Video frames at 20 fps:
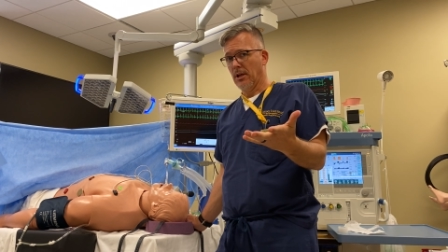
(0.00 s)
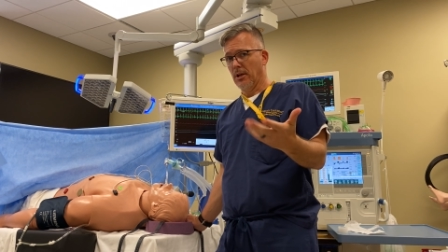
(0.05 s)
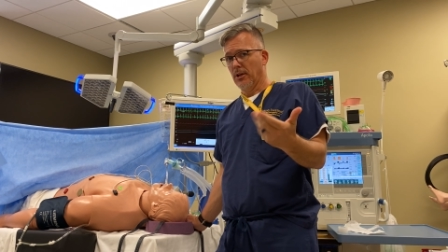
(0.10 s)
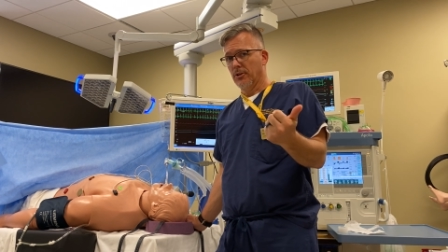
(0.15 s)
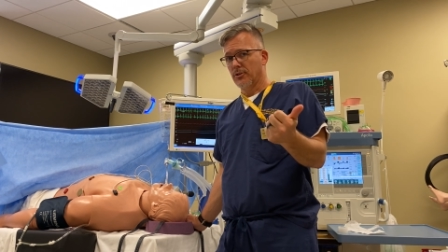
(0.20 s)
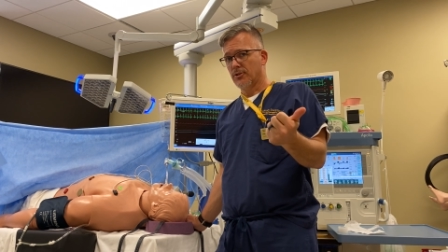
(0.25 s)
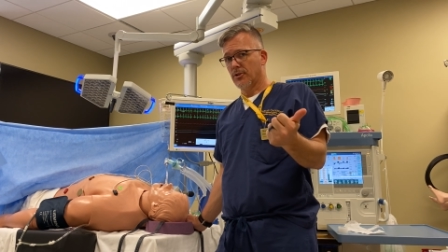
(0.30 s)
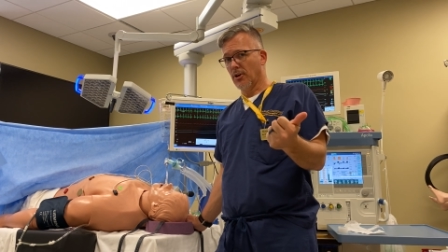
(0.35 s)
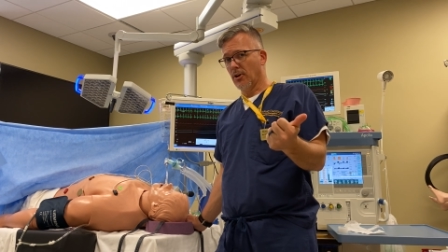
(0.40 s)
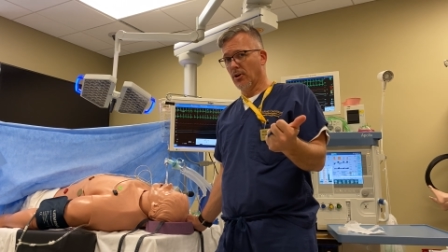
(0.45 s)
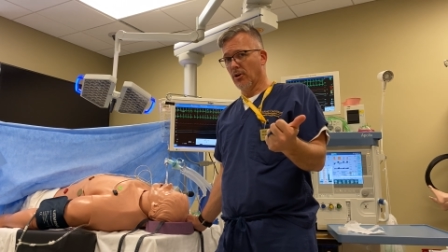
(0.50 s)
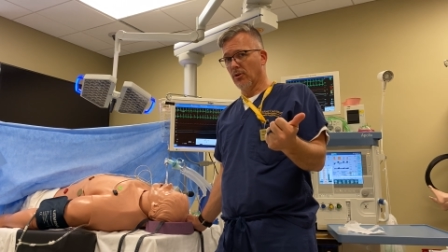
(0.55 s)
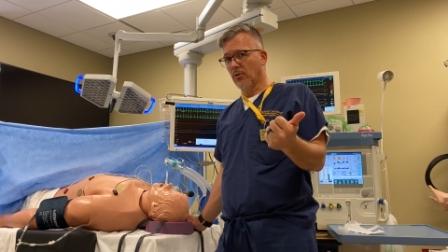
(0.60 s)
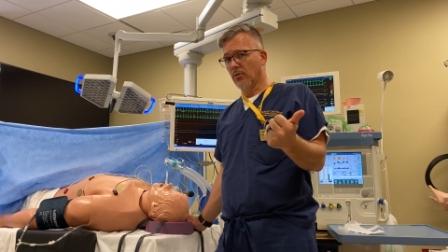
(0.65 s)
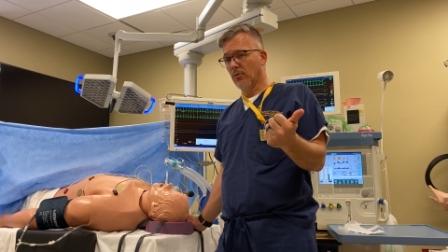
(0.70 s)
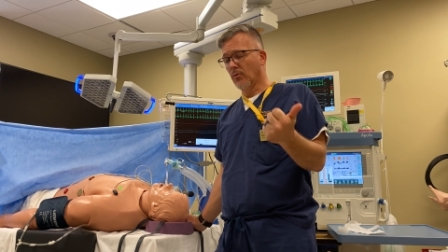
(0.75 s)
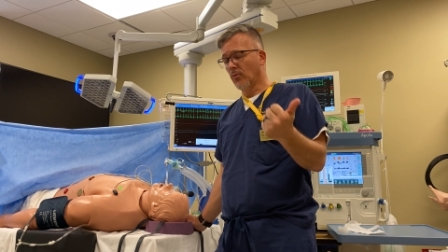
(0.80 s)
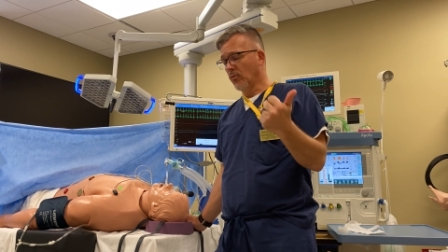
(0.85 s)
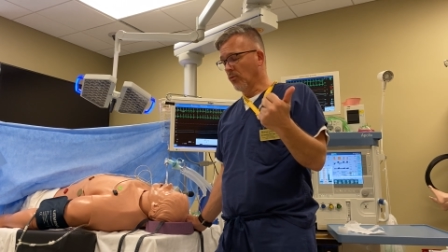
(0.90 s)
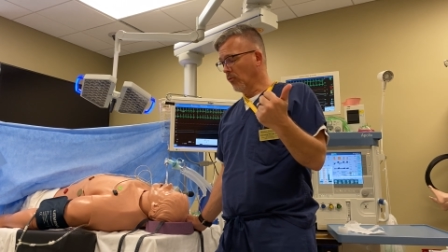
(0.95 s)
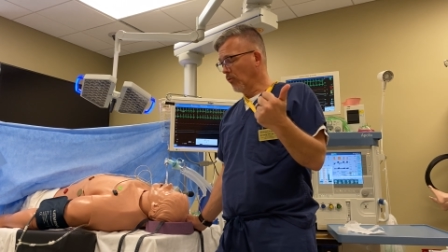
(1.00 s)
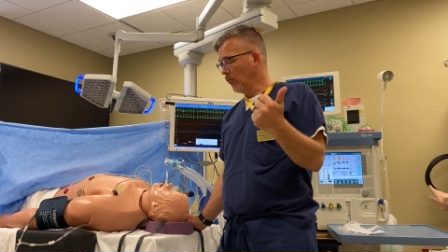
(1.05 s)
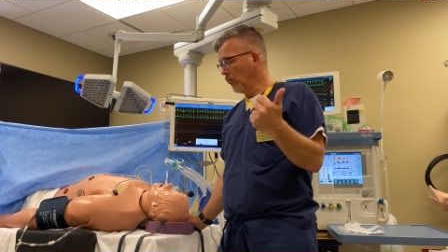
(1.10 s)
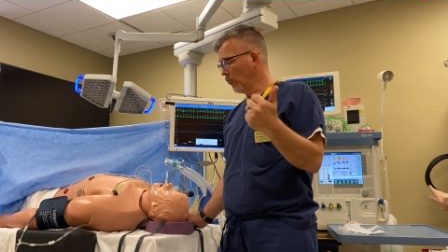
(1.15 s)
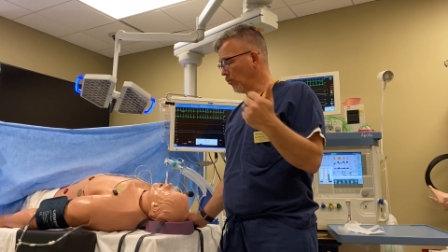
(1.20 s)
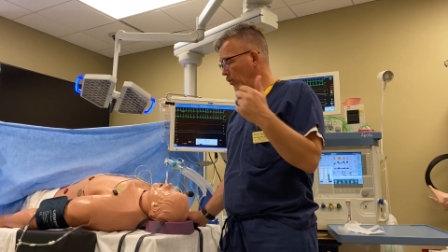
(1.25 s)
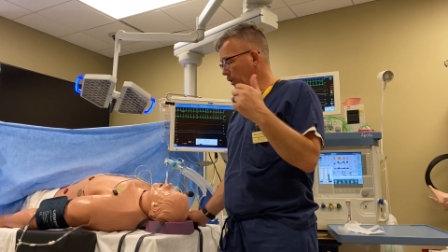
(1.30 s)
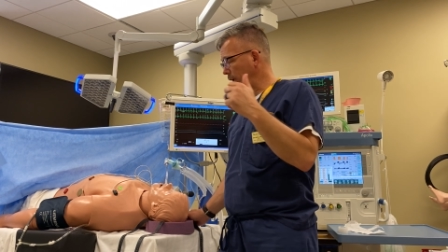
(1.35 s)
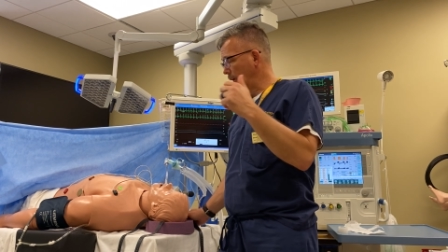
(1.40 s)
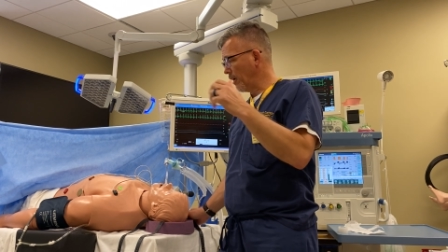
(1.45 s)
So
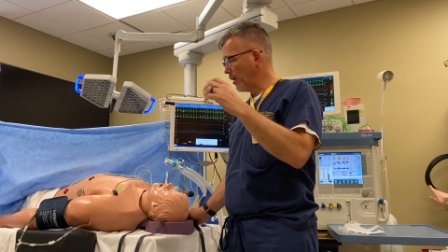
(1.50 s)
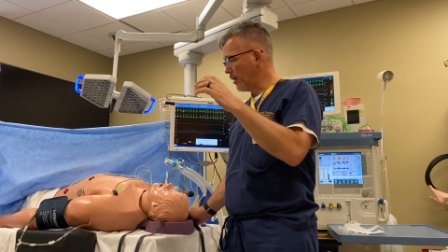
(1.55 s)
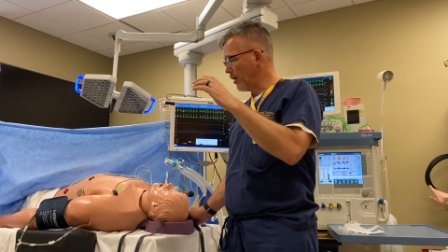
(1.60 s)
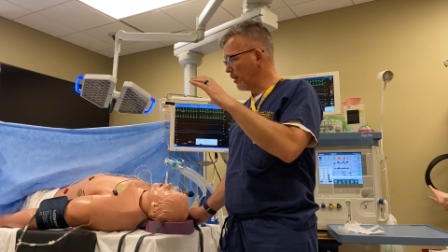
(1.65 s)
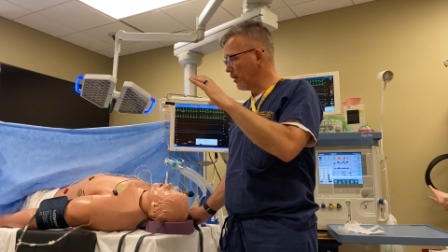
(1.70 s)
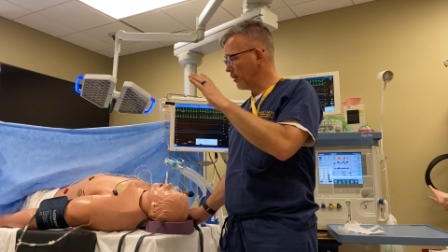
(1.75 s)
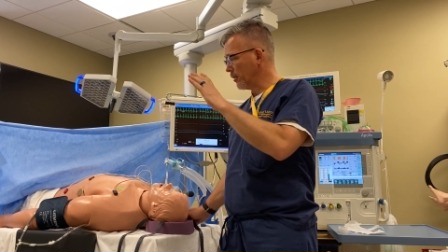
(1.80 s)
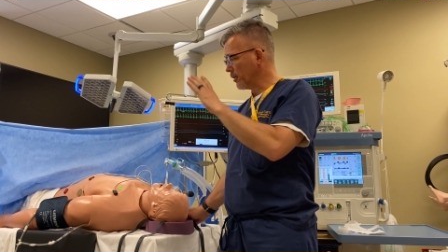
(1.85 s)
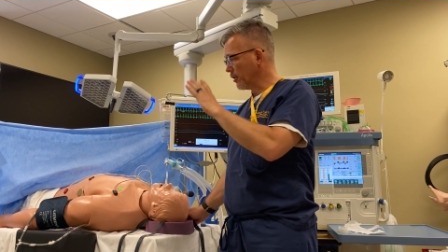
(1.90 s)
we are